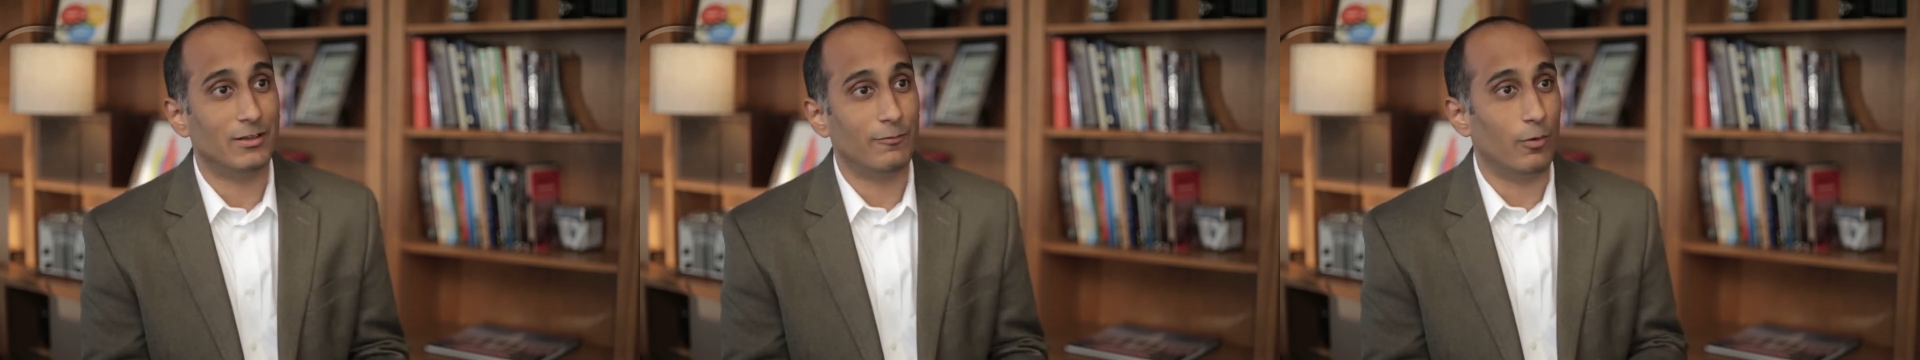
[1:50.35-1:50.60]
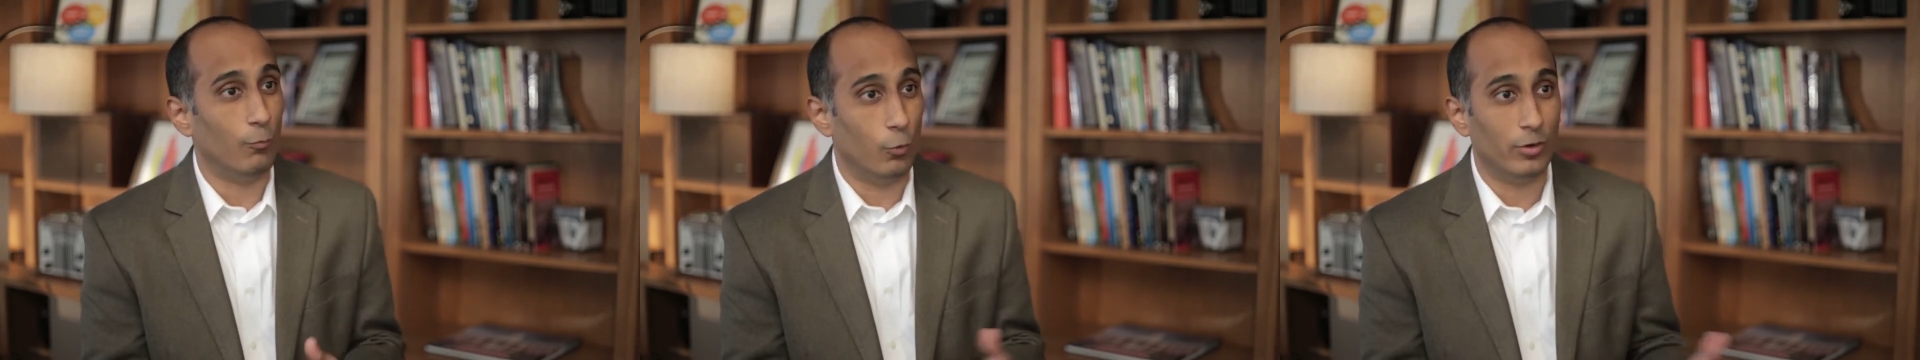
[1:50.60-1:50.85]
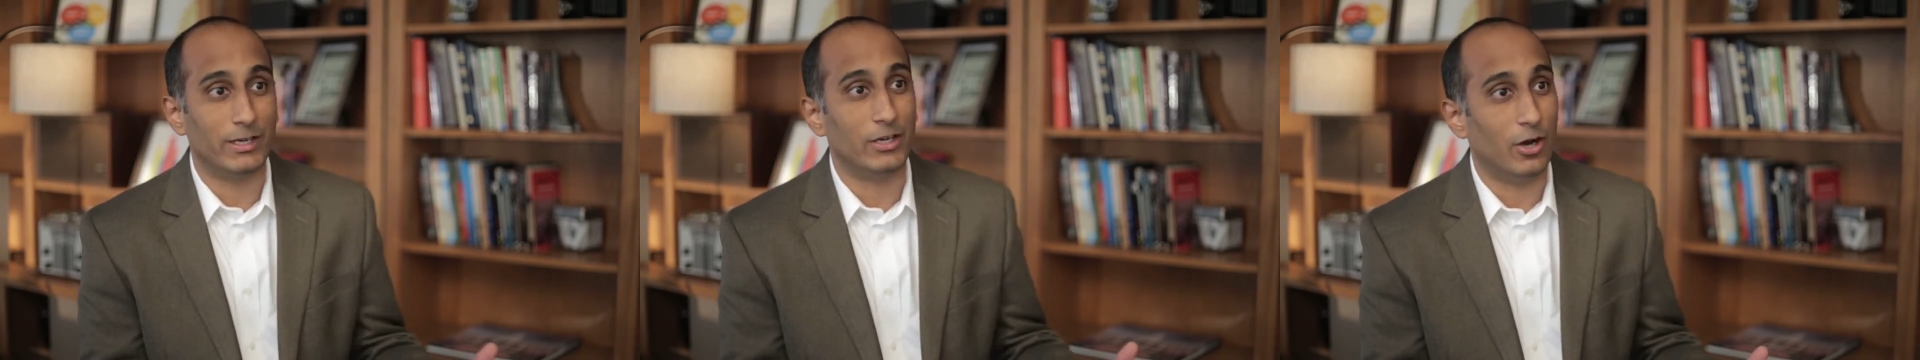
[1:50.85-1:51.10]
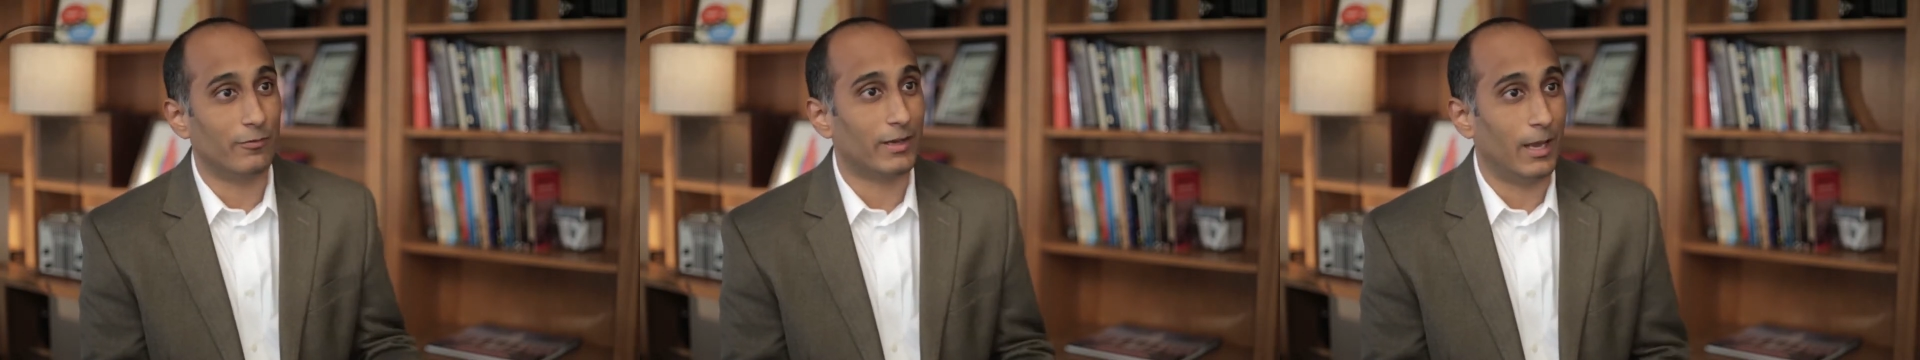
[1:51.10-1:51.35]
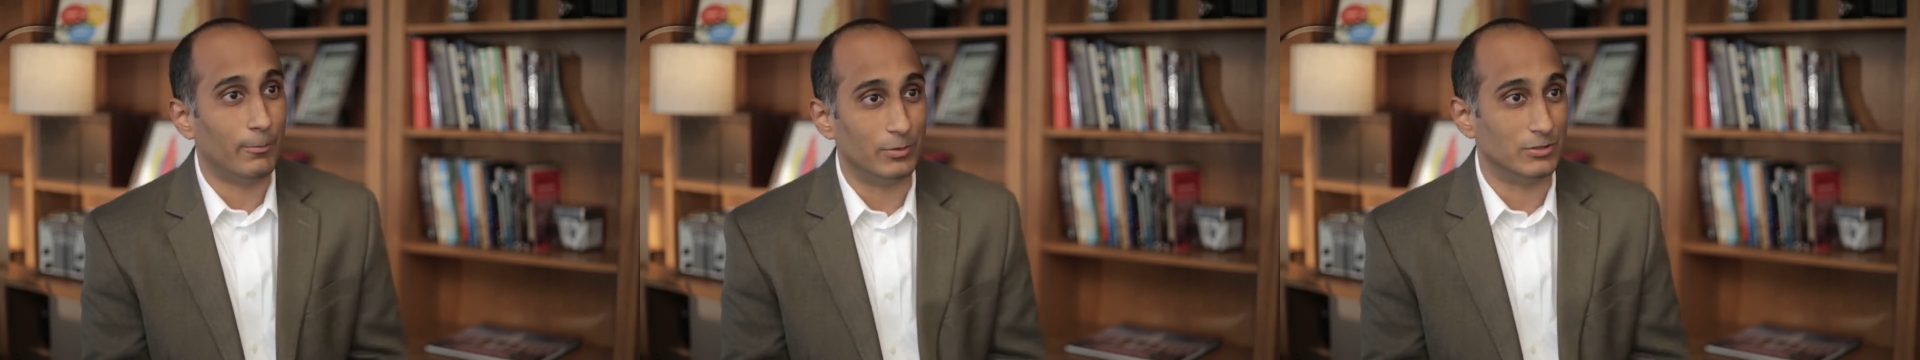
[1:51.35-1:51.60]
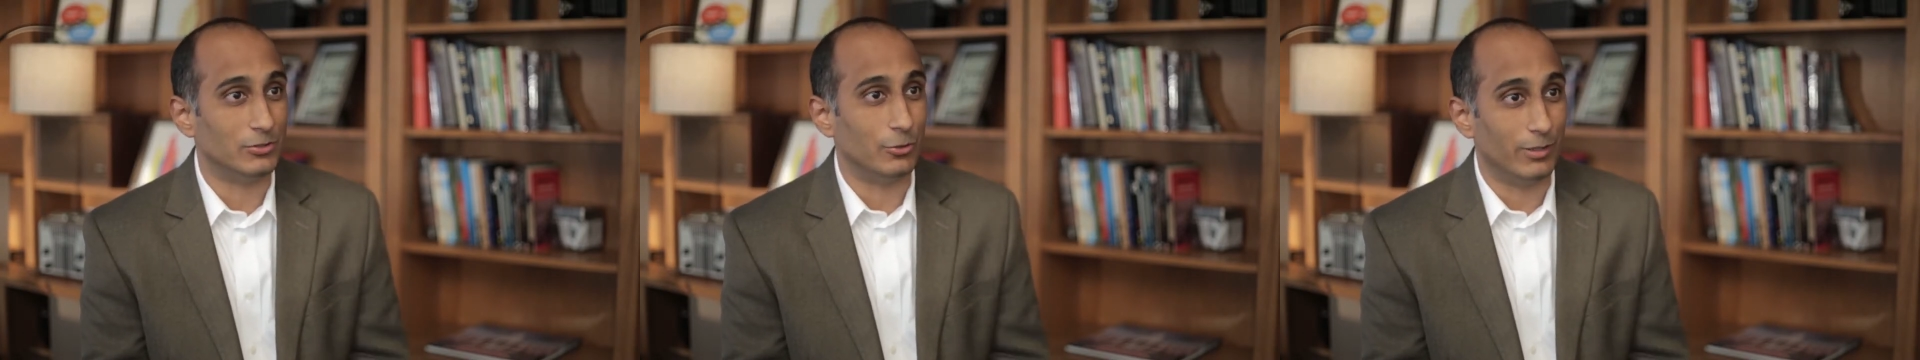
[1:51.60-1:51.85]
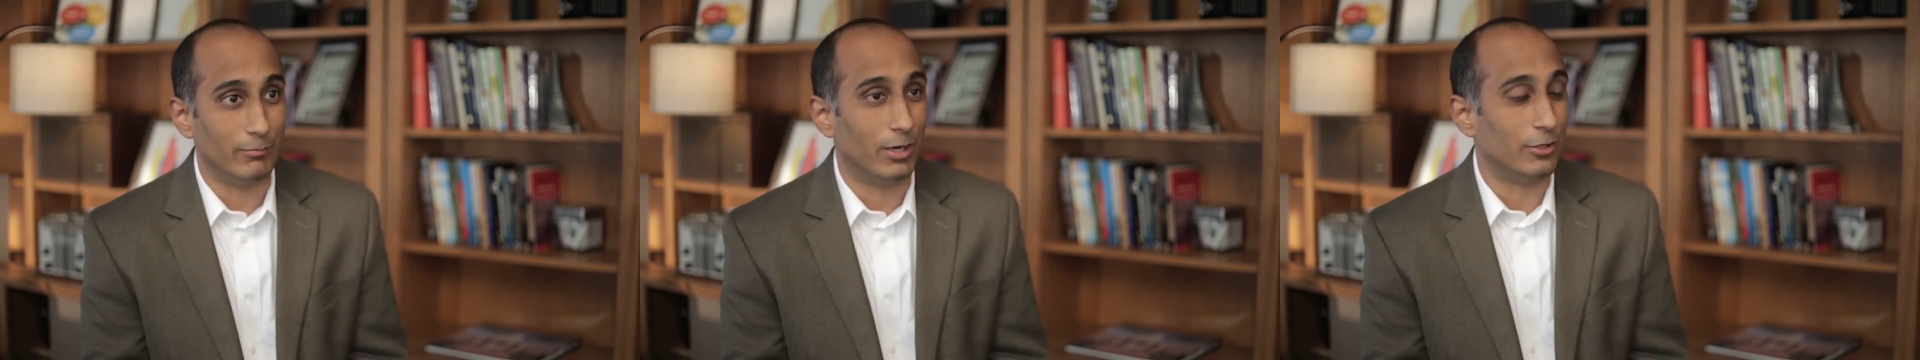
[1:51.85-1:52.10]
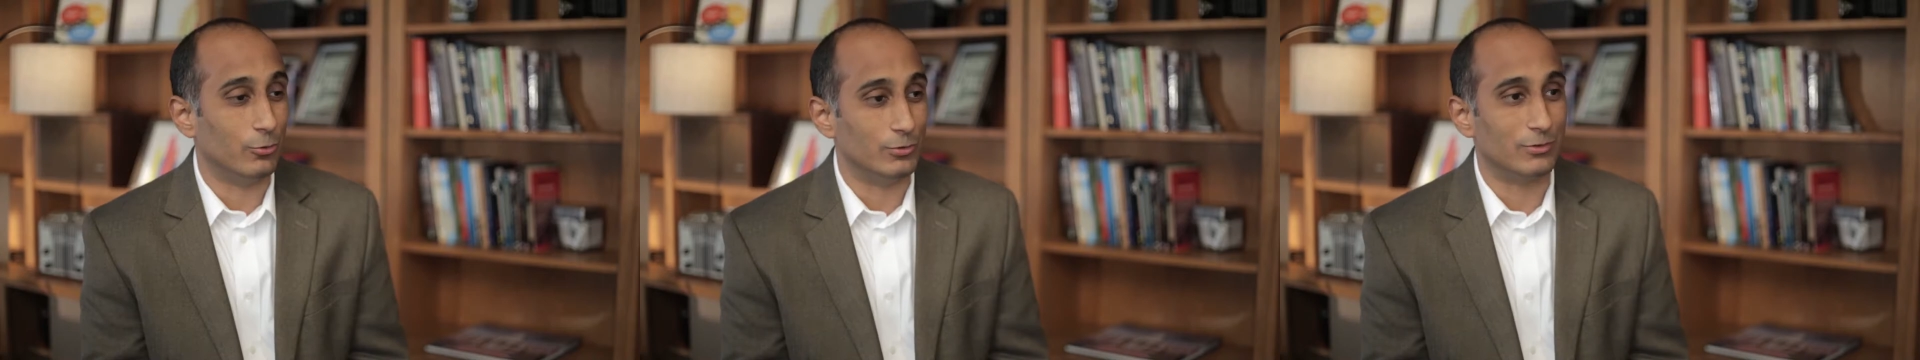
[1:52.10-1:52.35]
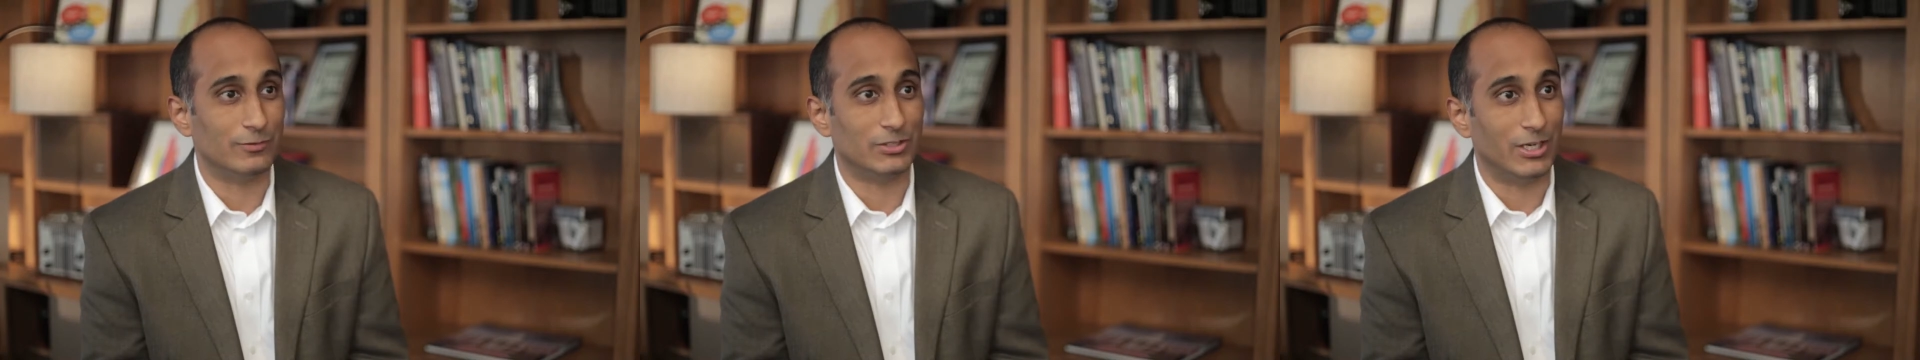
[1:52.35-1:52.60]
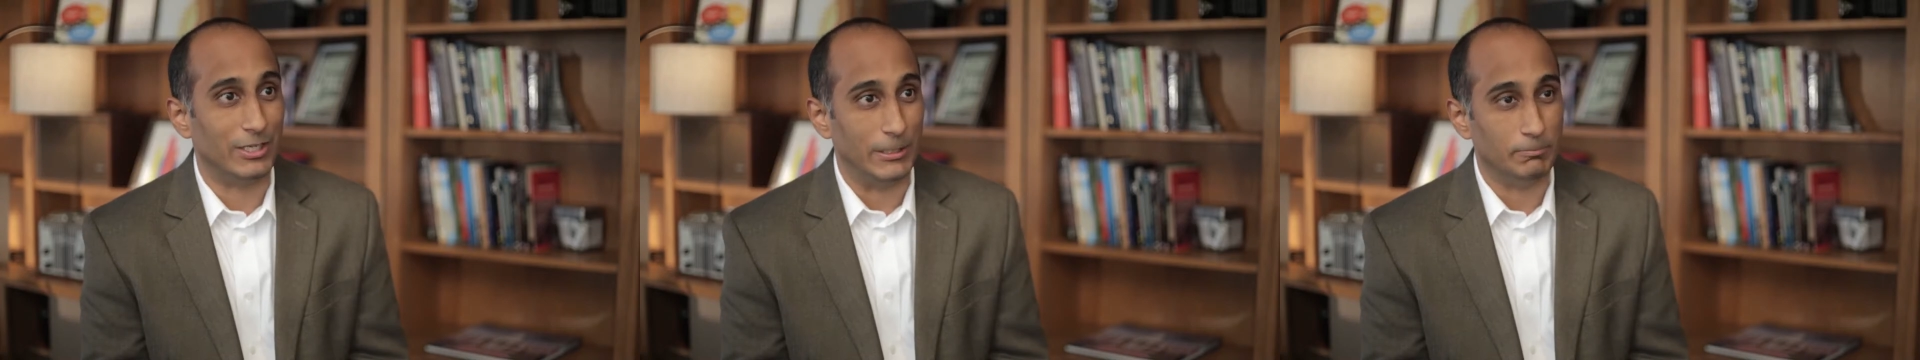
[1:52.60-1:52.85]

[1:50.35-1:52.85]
from working off campus during my course of study.